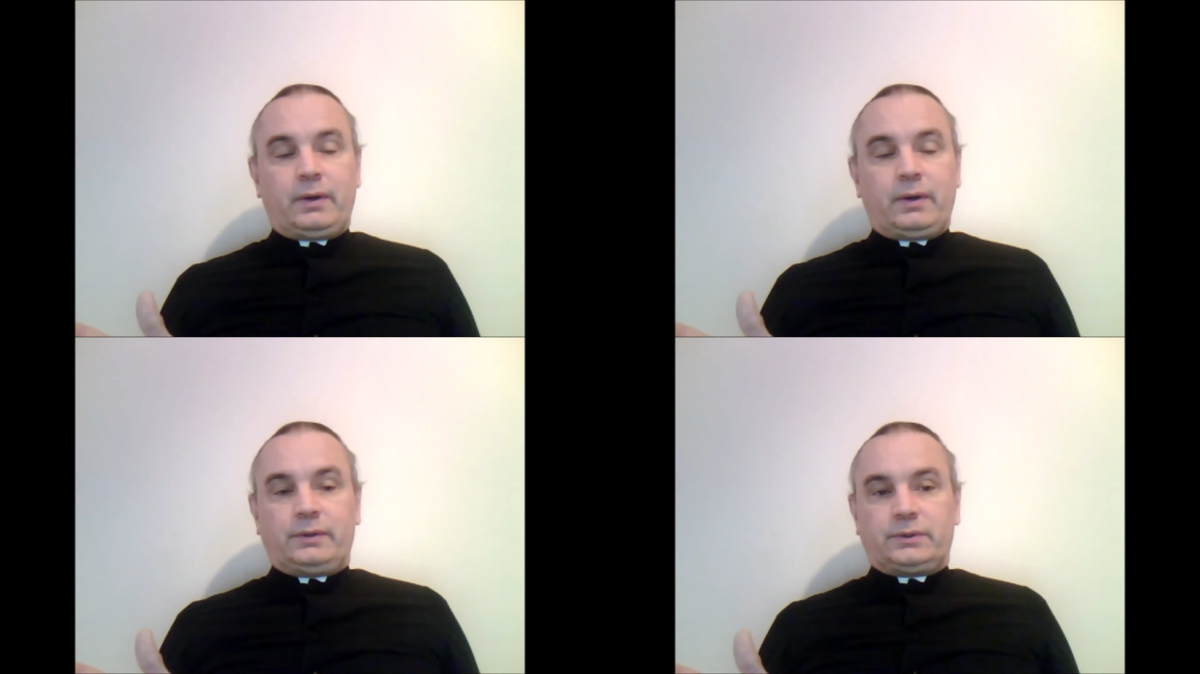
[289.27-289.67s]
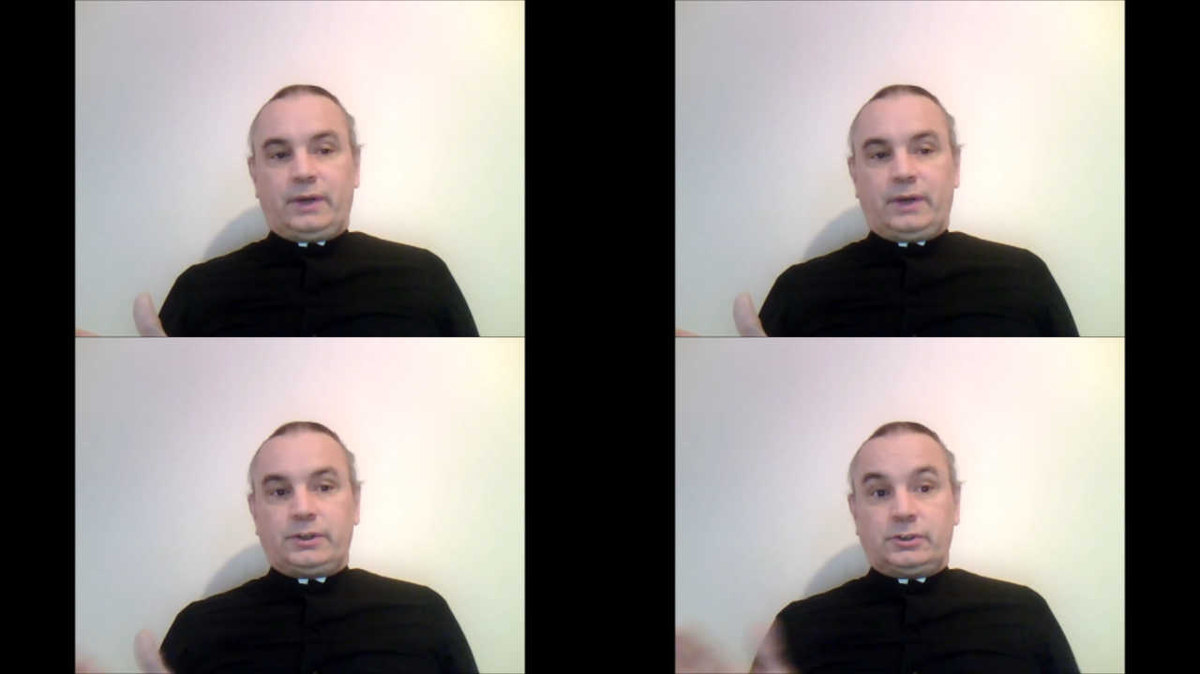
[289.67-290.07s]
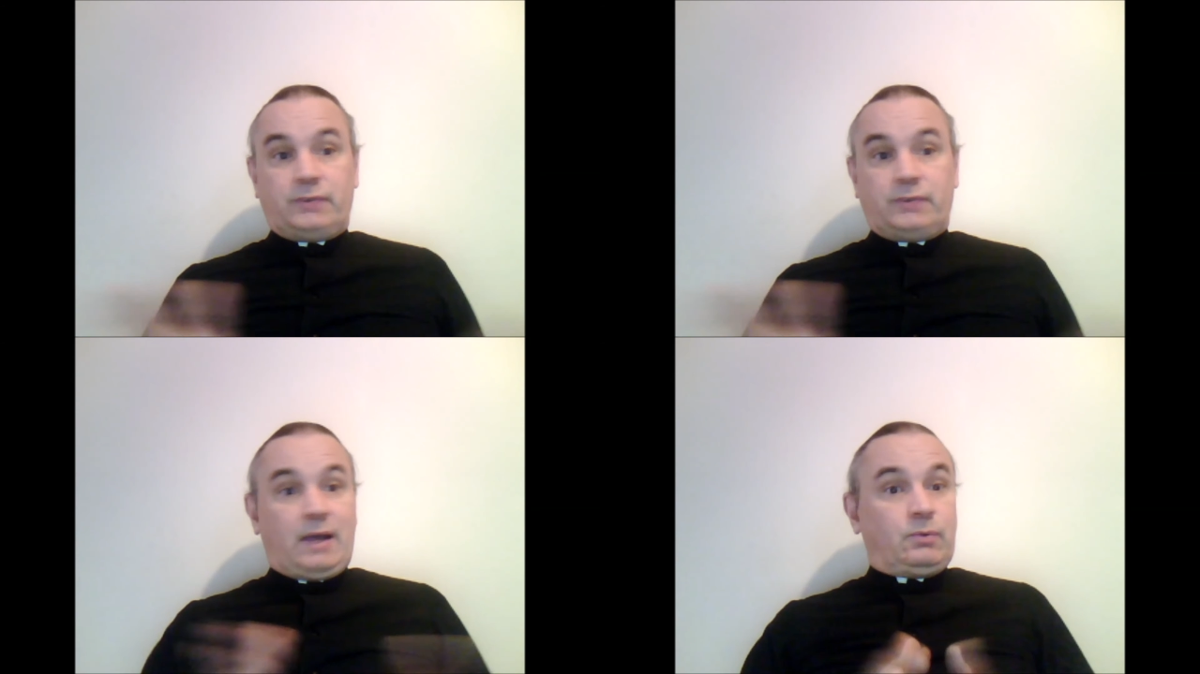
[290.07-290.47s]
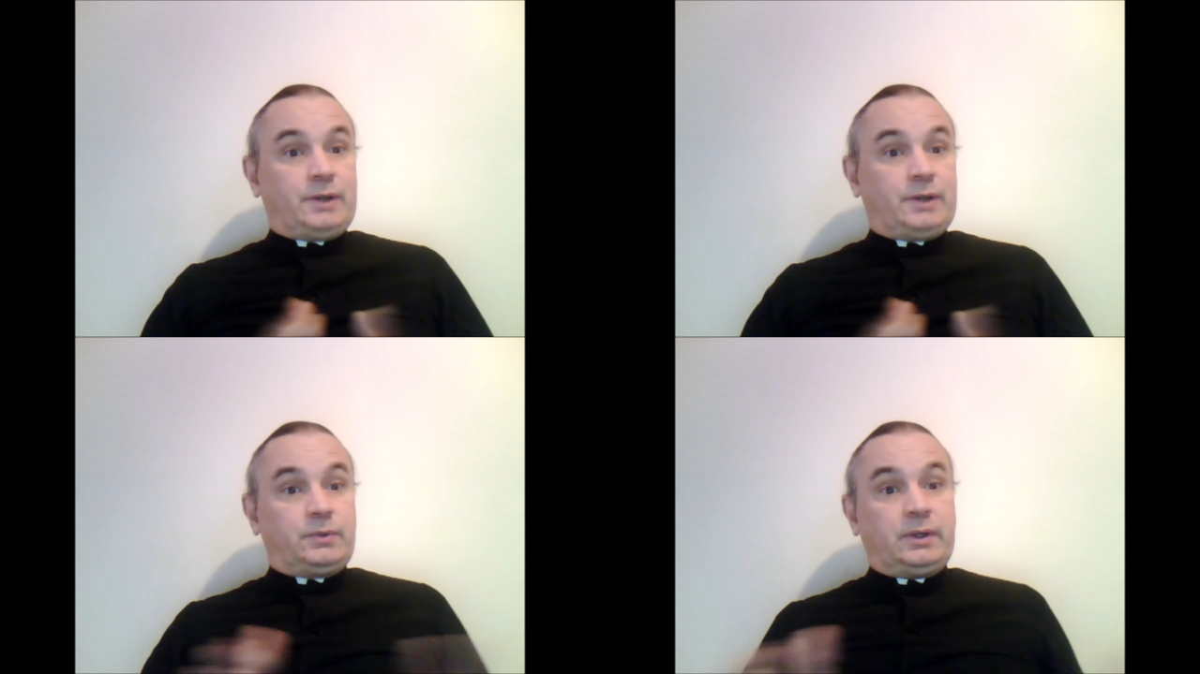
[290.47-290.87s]
consecrations as valid,
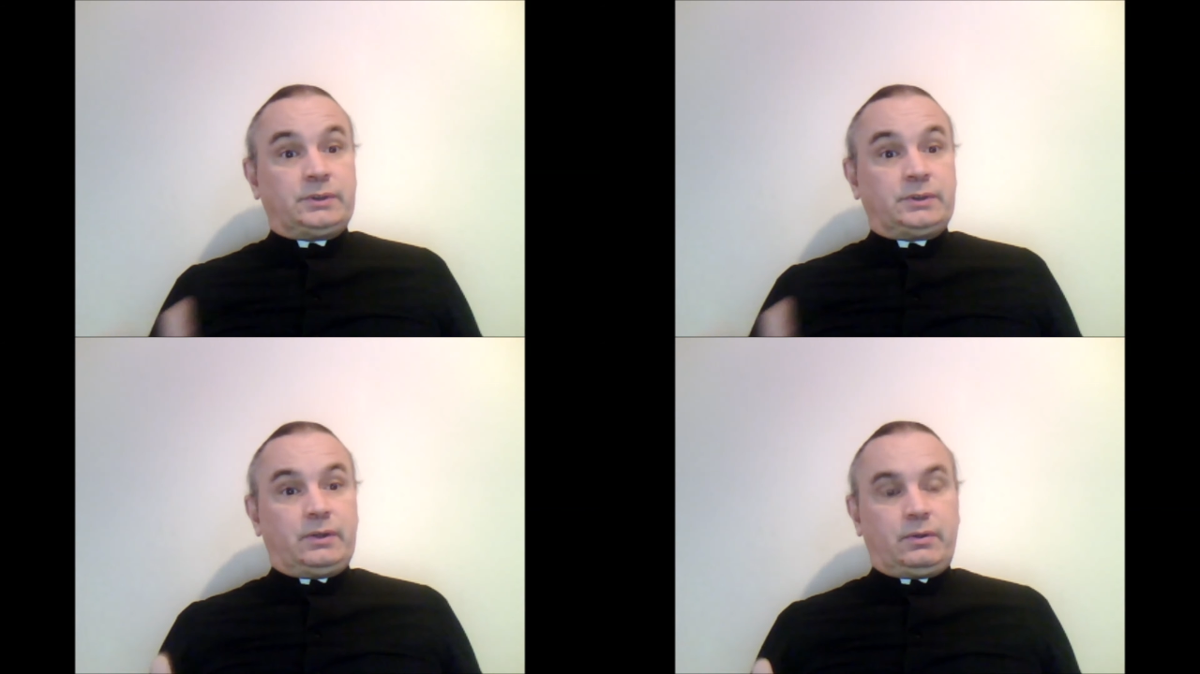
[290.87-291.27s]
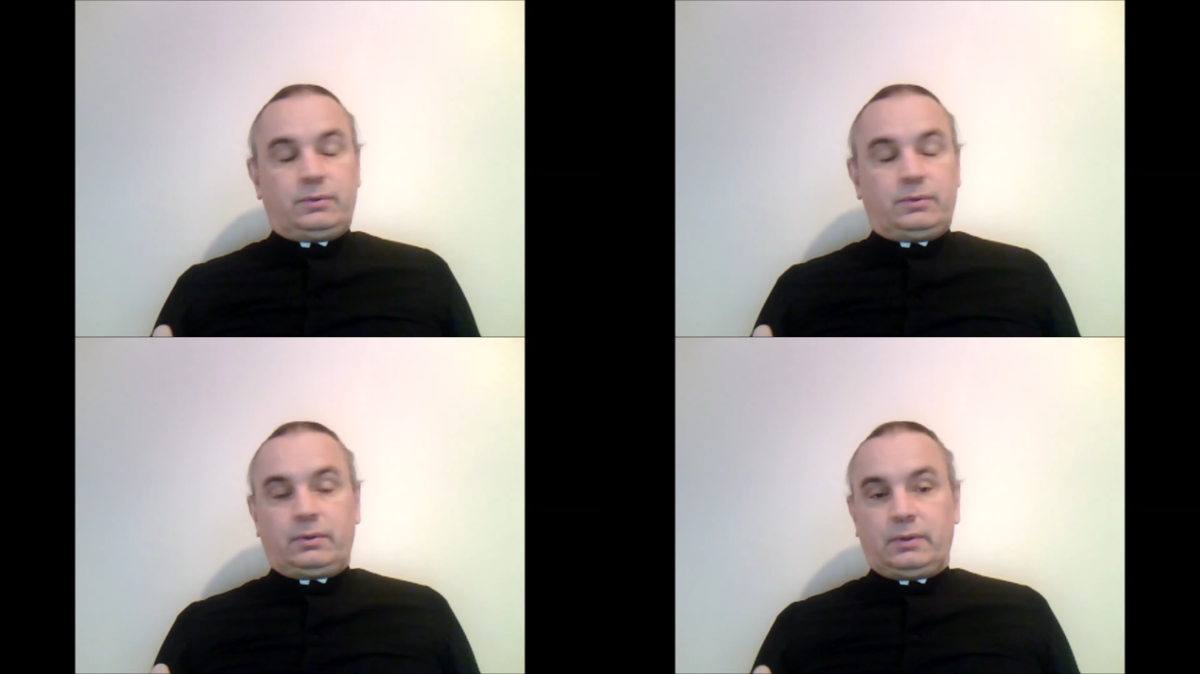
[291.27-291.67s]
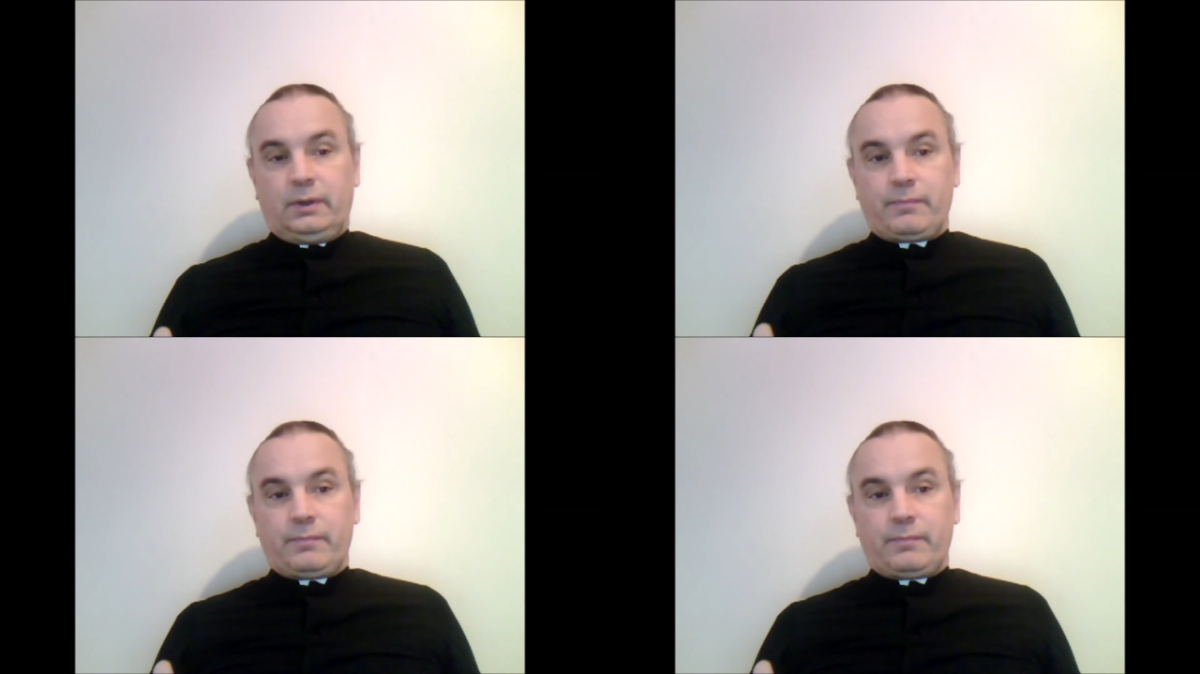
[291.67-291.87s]
why should we consider the Took